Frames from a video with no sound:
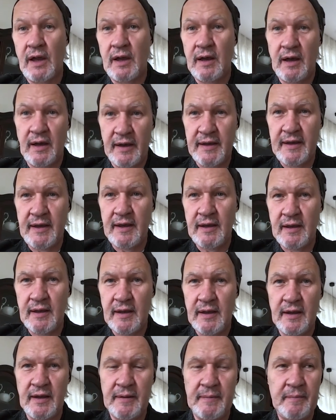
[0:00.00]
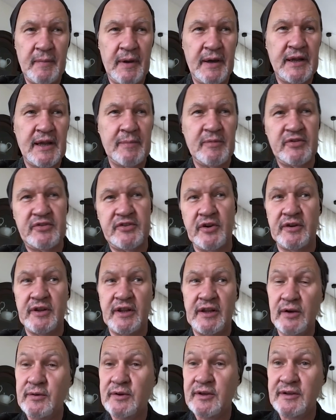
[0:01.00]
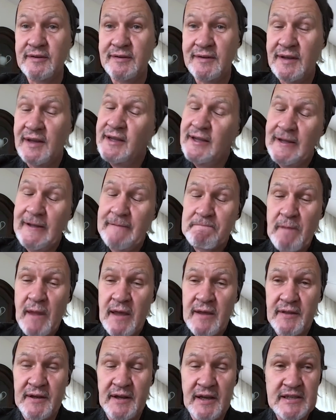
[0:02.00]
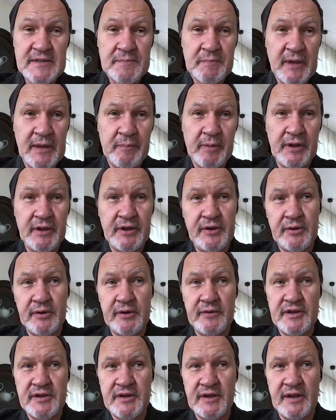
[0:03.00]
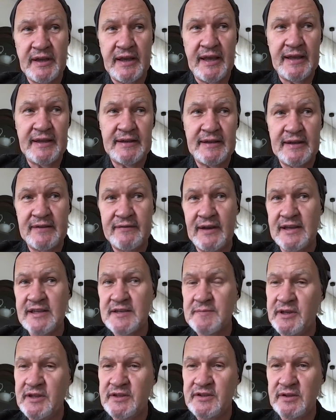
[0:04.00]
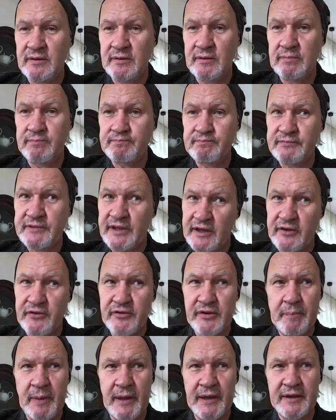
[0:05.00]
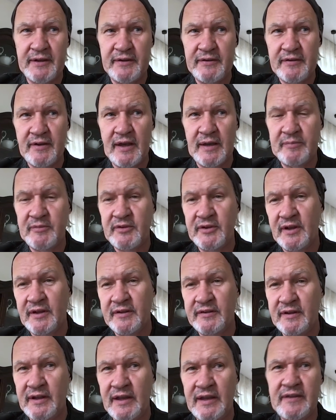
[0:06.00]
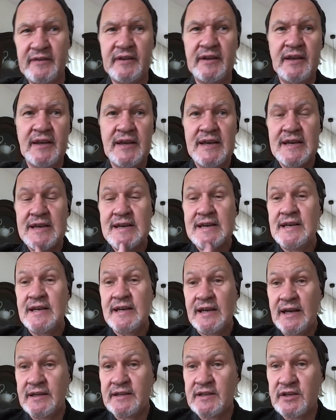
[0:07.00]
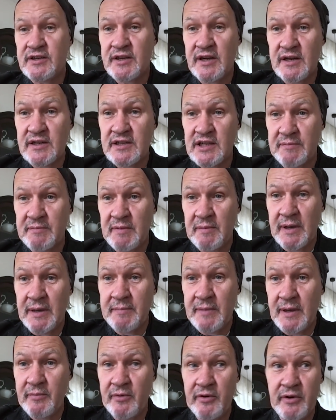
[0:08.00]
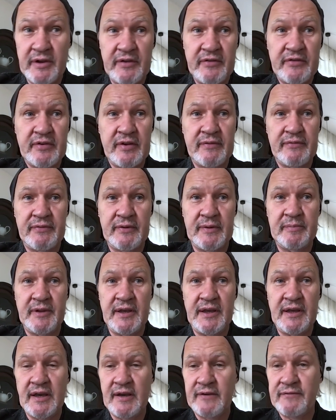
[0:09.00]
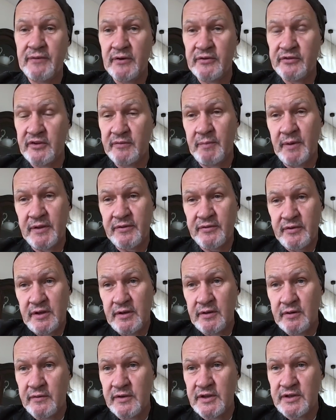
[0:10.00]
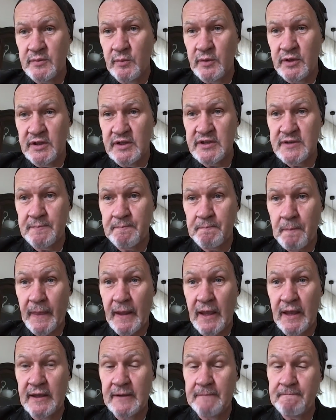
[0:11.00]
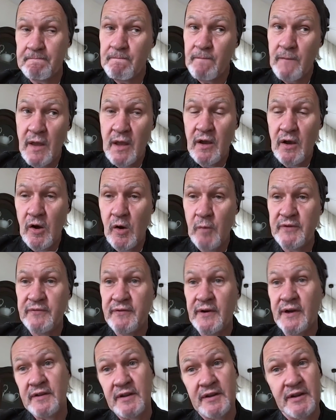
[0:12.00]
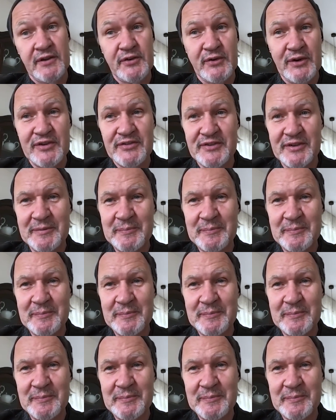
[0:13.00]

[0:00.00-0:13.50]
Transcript: Hi, my name is Johnny Logan. The nice people at Eurovision again have asked me to take a trip back in time to 1980 and to share some of my memories from the first of my three Eurovision wins. Hope you find it interesting.